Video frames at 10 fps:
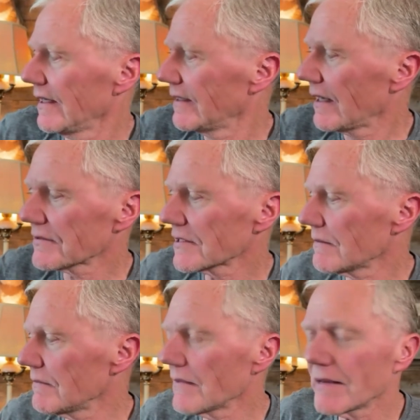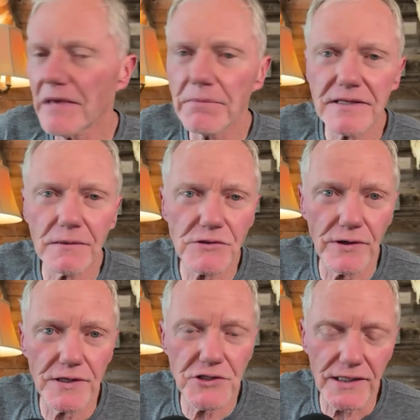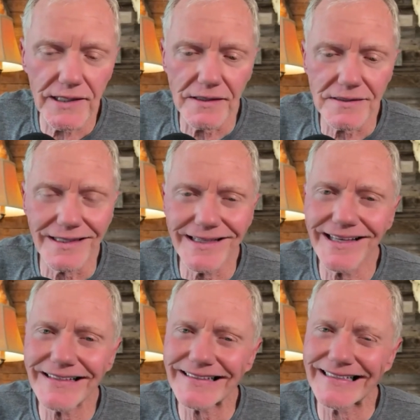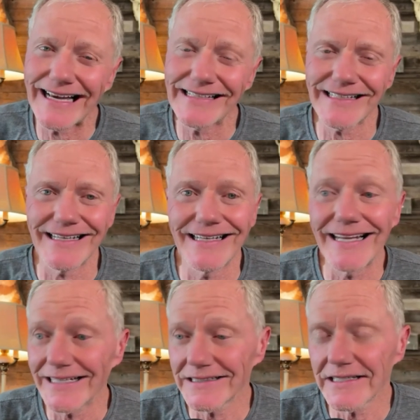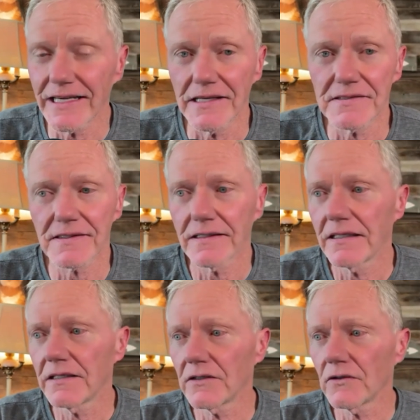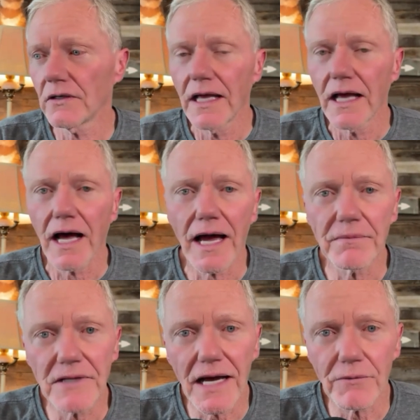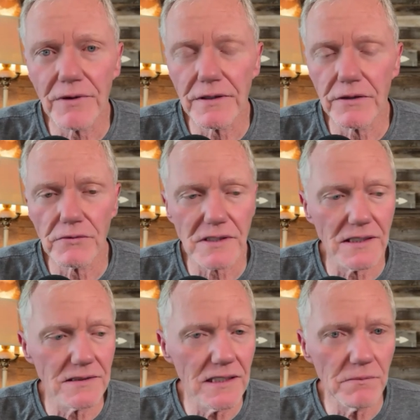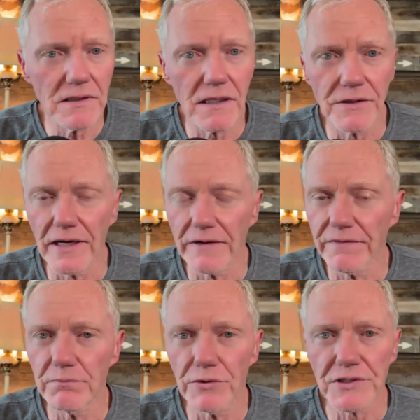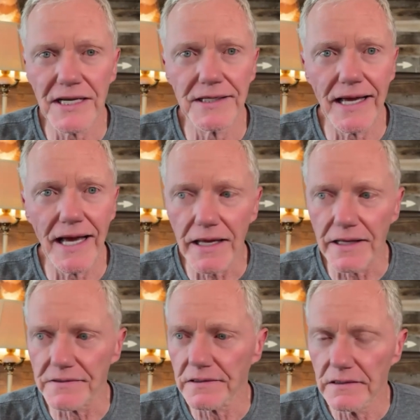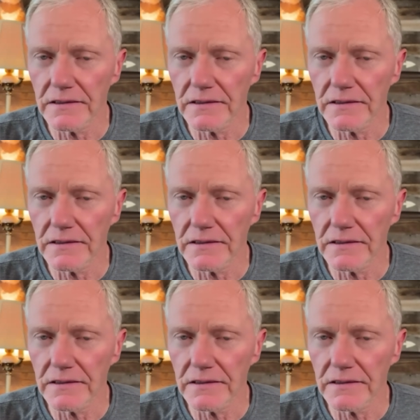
Now, some, maybe someone's already checked out and said, this guy's a nutcase. You know, I'm not one of those demon under every bush kind of guys.